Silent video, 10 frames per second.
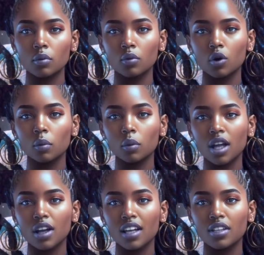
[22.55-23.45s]
From
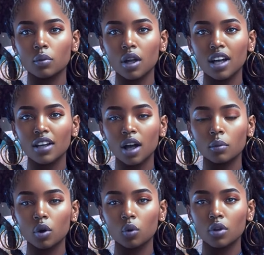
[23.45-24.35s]
being displayed,
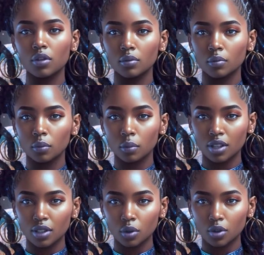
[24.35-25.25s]
abused,
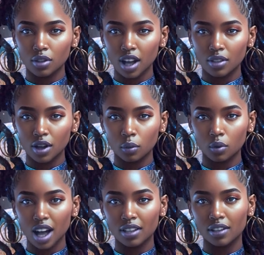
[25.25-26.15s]
misused as
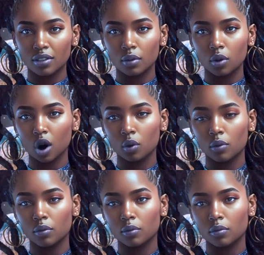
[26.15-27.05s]
objects,
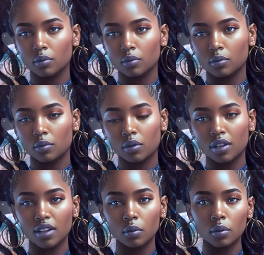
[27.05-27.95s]
no.
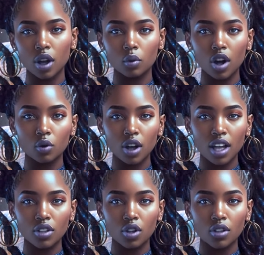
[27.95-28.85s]
Simply
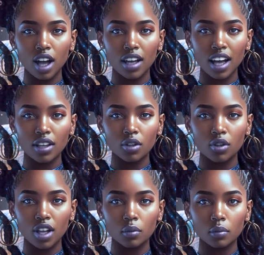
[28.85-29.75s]
recreation and
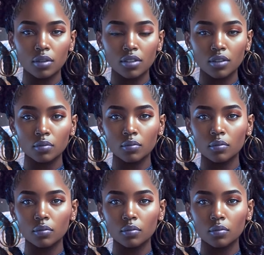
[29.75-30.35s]
entertainment